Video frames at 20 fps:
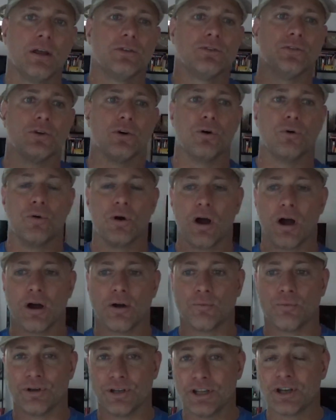So
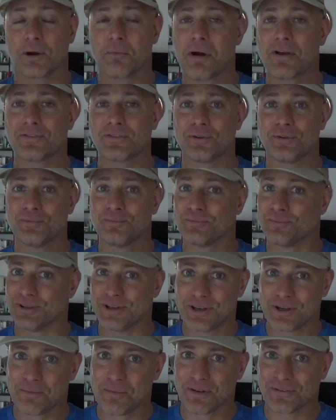we need our muscle.
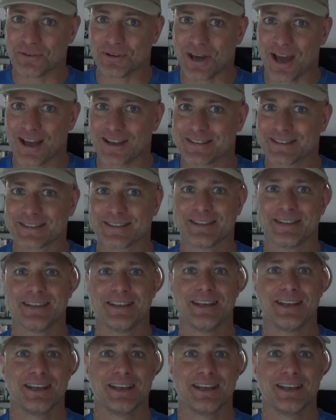We need our muscle, guys.